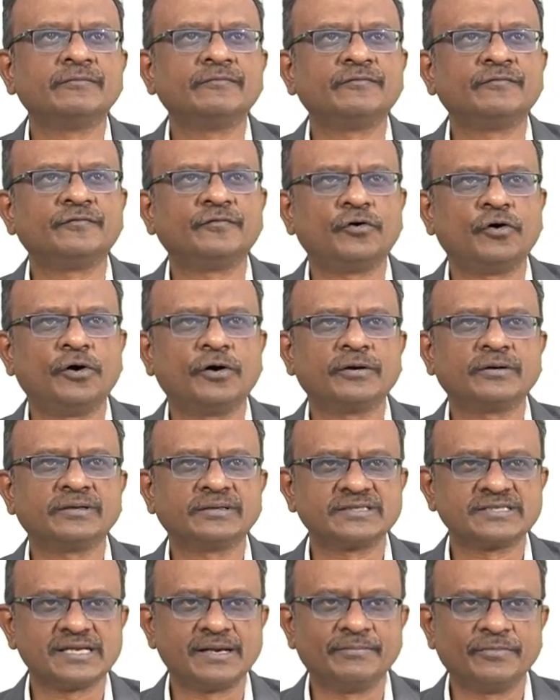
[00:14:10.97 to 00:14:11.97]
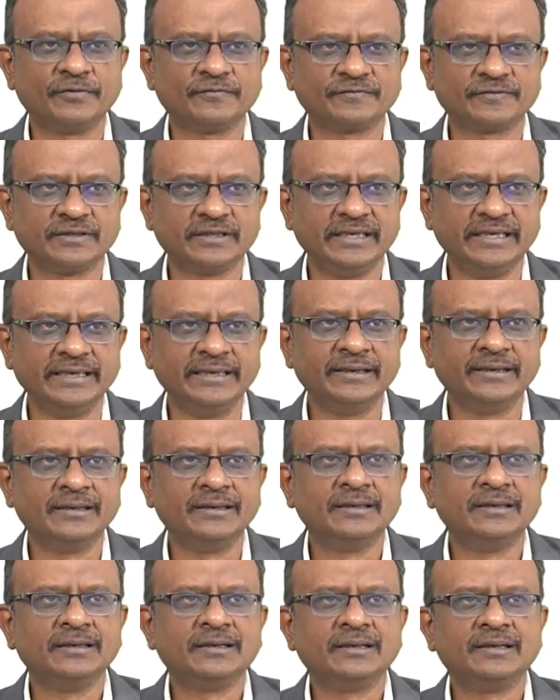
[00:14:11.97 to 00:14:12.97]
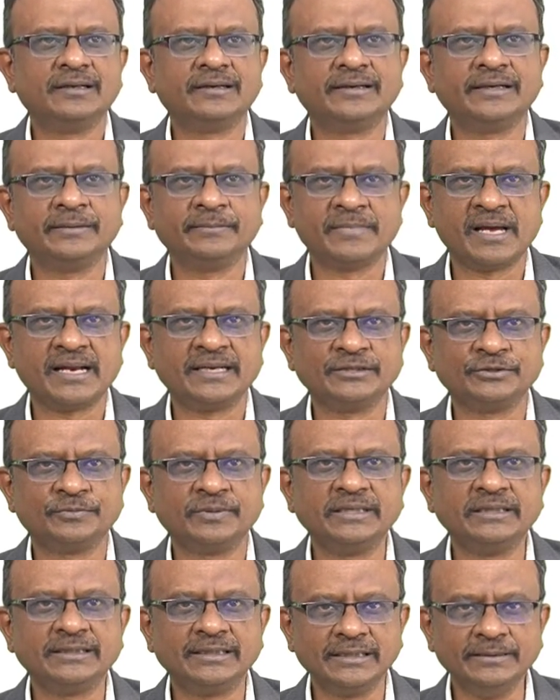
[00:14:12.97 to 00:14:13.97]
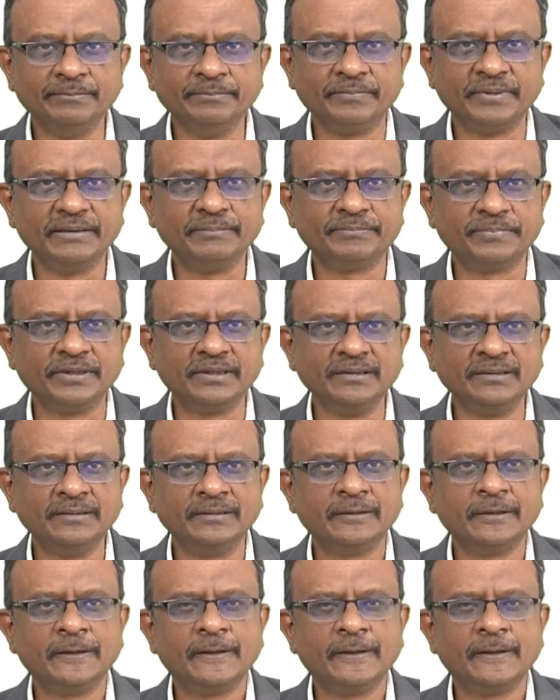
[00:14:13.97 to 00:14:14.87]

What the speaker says: for some of the learning management team people.